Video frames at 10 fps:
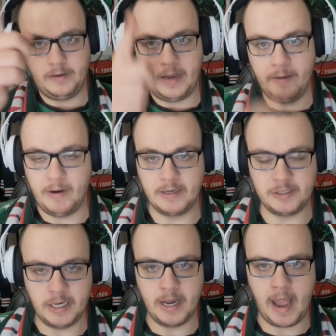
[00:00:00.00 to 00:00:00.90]
Can't wait to
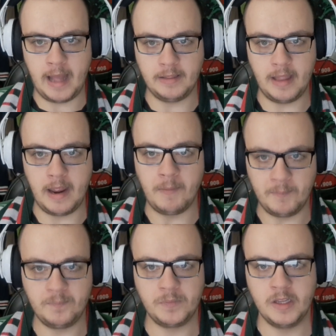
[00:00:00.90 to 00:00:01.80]
see you out there
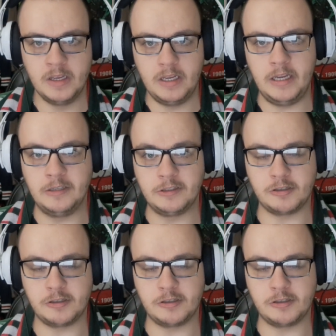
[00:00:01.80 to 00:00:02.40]
in the